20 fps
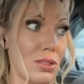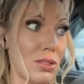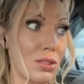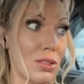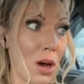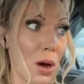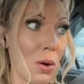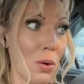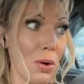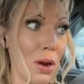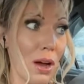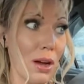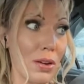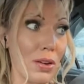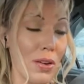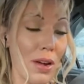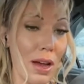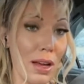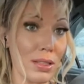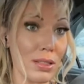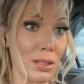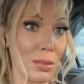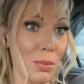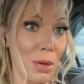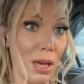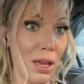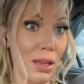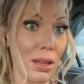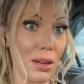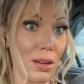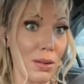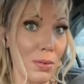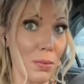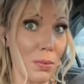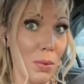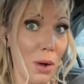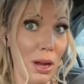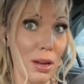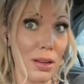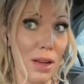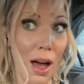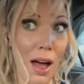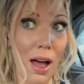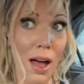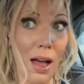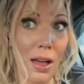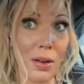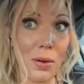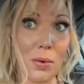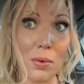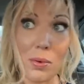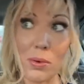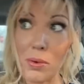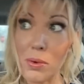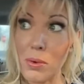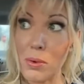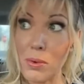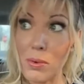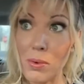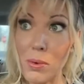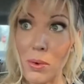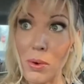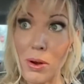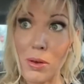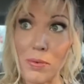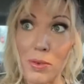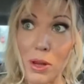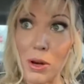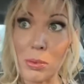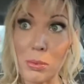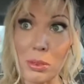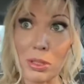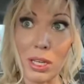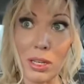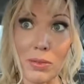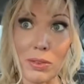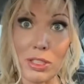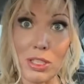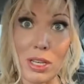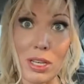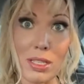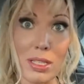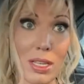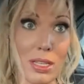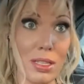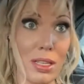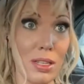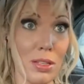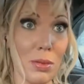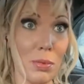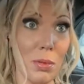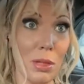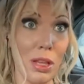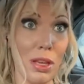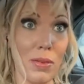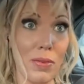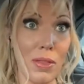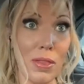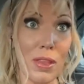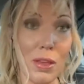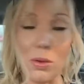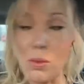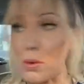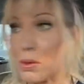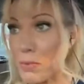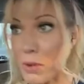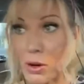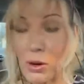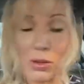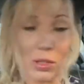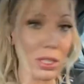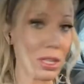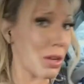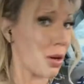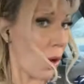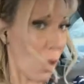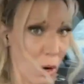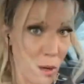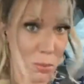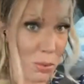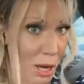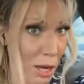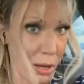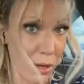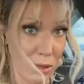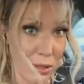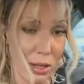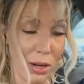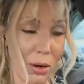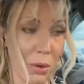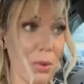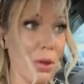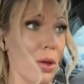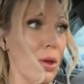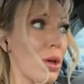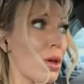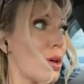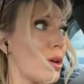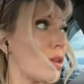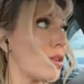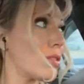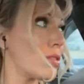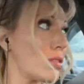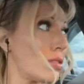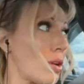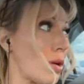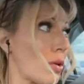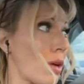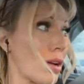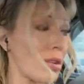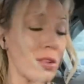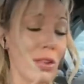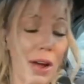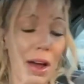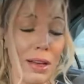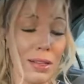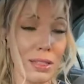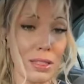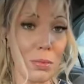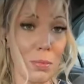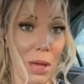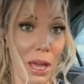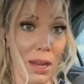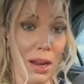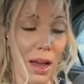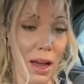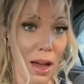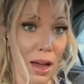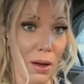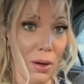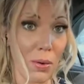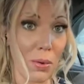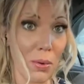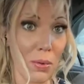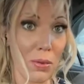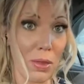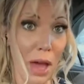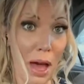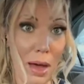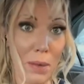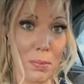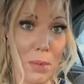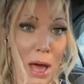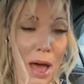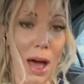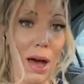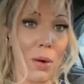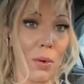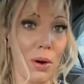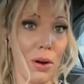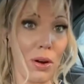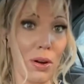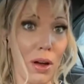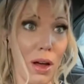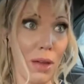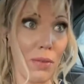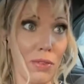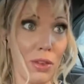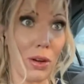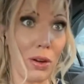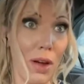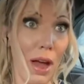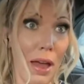don't underestimate what God, or if you don't believe in Jesus and you believe in the universe and karma, you know, don't underestimate how that power of your